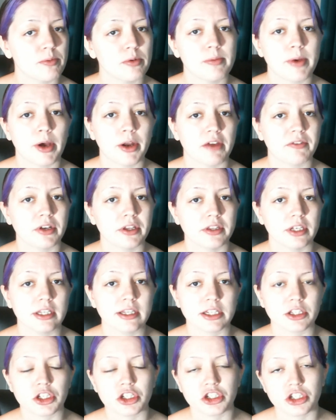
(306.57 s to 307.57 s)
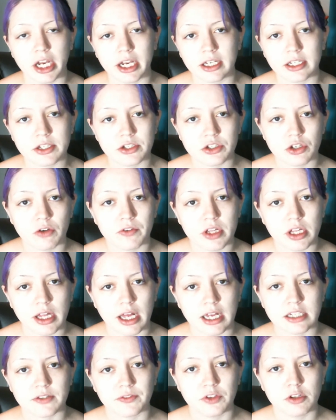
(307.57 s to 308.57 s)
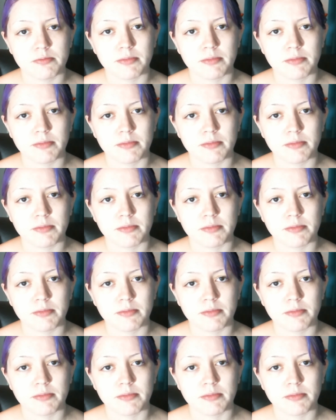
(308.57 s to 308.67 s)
about everything that's changed over the last few